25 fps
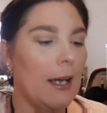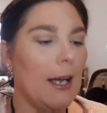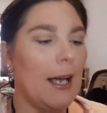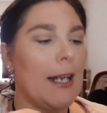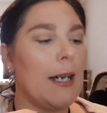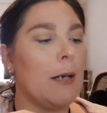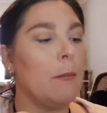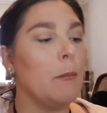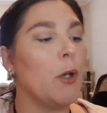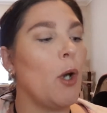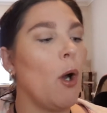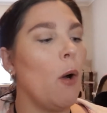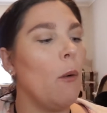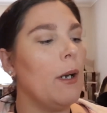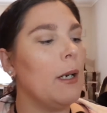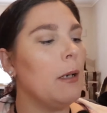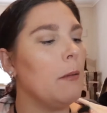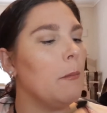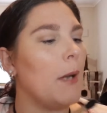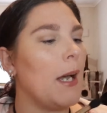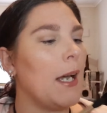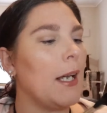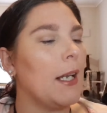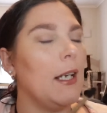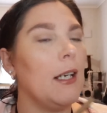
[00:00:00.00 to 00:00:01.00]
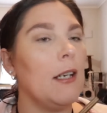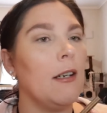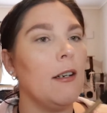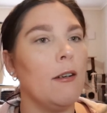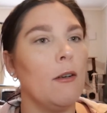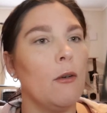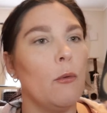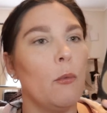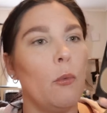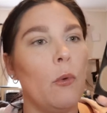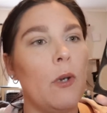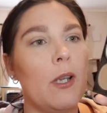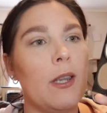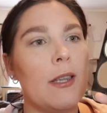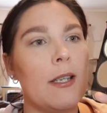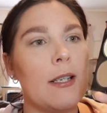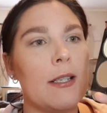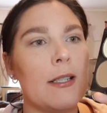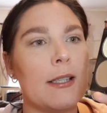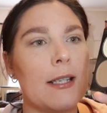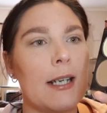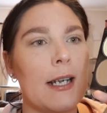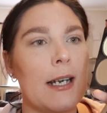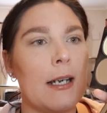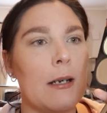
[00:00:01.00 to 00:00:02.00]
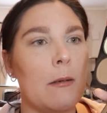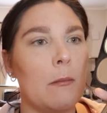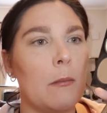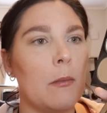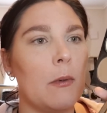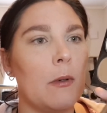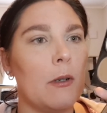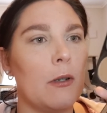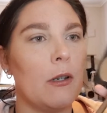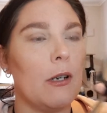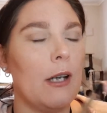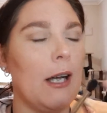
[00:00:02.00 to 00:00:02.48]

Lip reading: And I'm going back in with the same